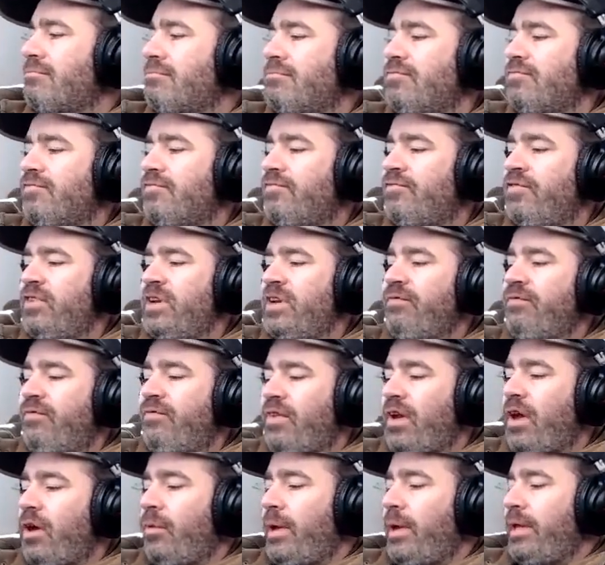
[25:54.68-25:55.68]
free
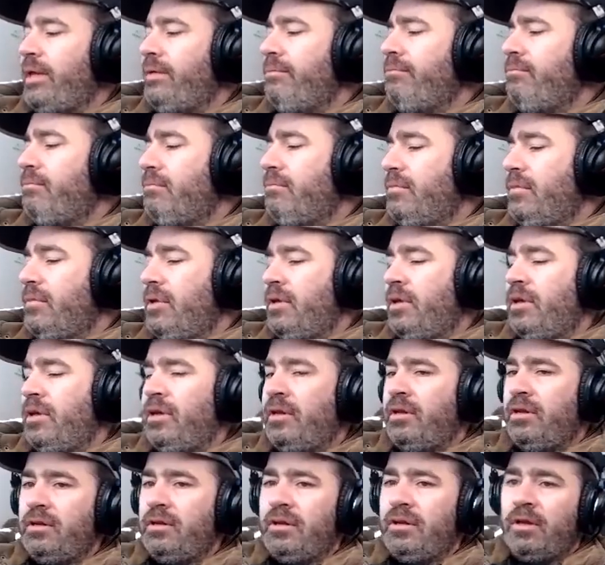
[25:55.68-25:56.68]
flowing,
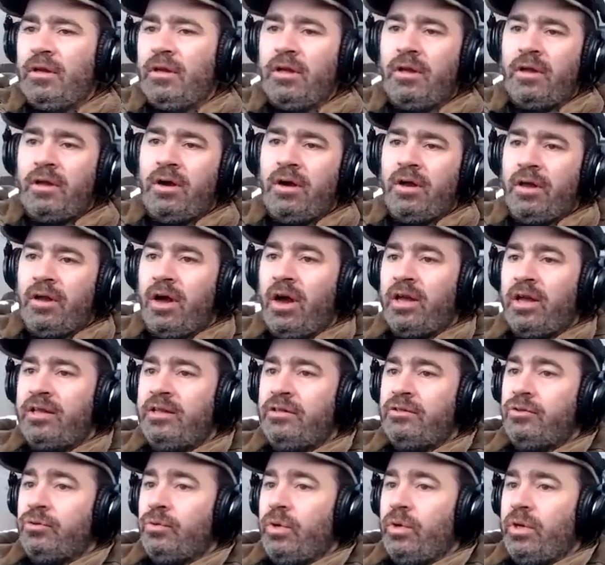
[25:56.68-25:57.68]
and I
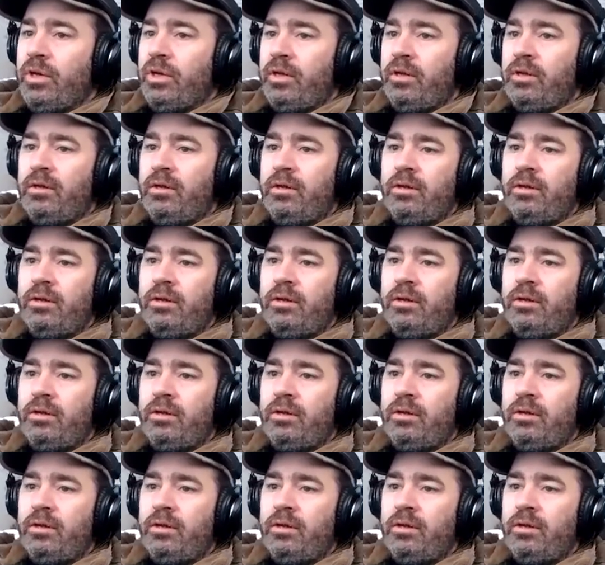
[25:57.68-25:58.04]
enjoyed it.